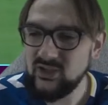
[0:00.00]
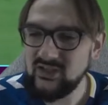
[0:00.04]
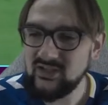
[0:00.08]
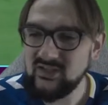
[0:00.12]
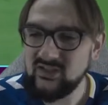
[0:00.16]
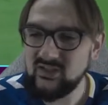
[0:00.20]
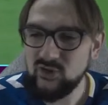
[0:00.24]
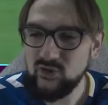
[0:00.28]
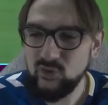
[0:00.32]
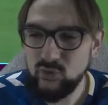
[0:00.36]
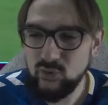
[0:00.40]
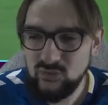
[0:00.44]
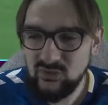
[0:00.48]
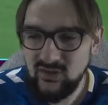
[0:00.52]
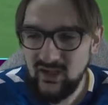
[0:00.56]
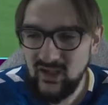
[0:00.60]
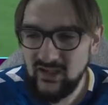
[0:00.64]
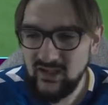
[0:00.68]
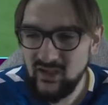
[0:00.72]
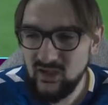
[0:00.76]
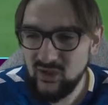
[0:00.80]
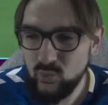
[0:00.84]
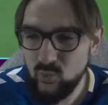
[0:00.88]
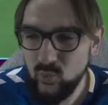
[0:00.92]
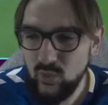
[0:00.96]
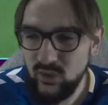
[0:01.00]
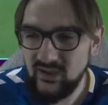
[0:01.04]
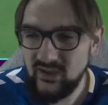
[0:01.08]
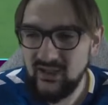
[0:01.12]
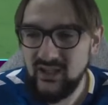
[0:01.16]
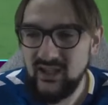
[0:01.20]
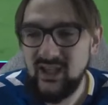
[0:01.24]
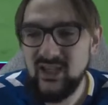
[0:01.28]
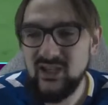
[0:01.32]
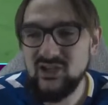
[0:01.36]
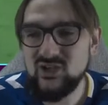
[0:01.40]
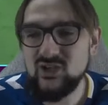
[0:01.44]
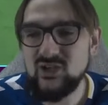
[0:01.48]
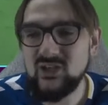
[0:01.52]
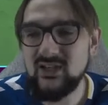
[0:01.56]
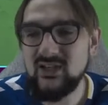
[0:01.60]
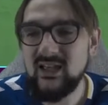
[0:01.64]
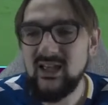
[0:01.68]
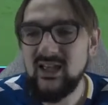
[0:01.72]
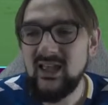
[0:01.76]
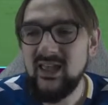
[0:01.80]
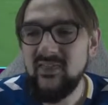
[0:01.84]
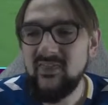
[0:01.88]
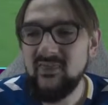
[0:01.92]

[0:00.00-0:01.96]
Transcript: Gets too tight on one occasion.